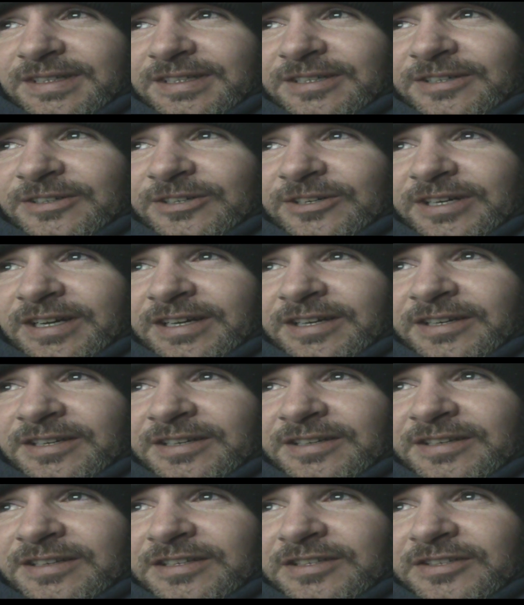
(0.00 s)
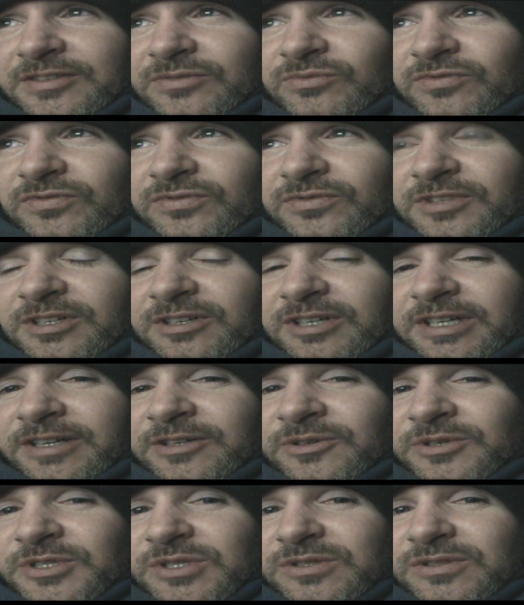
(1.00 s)
I
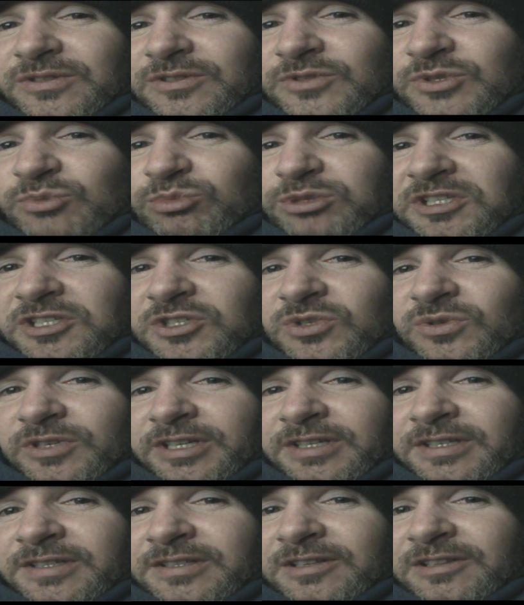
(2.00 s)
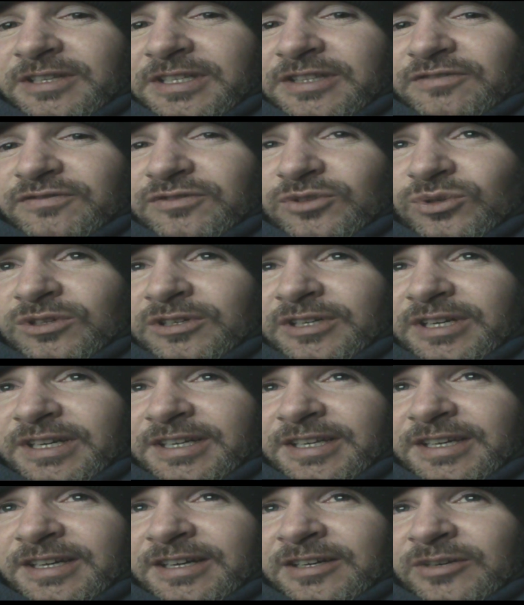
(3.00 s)
always use bleach when I clean the floor
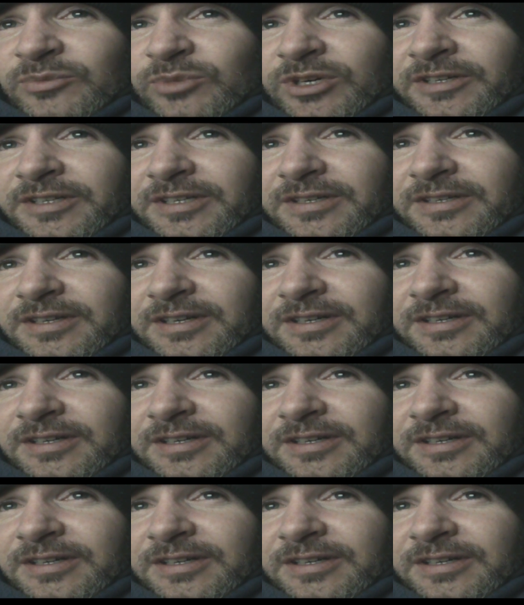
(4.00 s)
anyhow, but